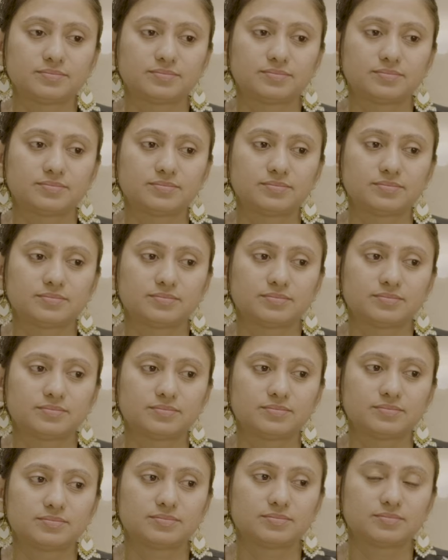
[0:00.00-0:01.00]

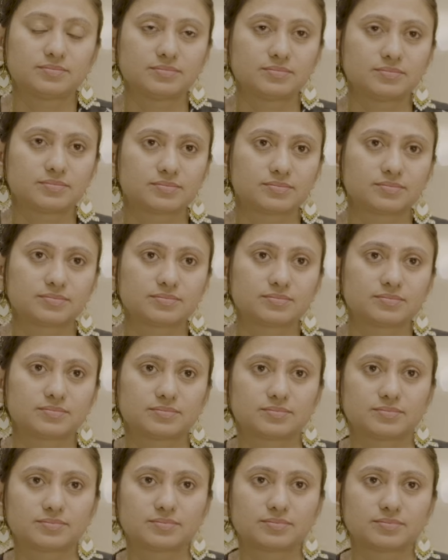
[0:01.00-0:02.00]

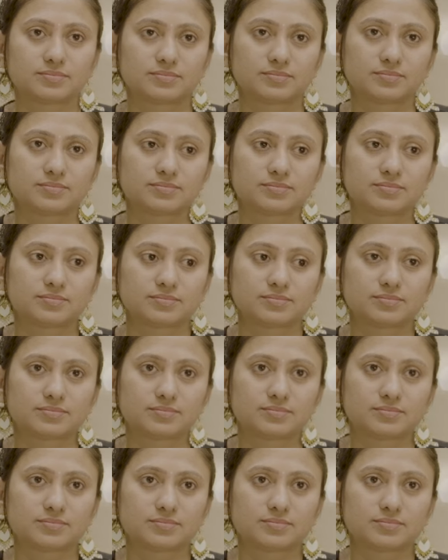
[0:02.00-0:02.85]
The person shown says nothing.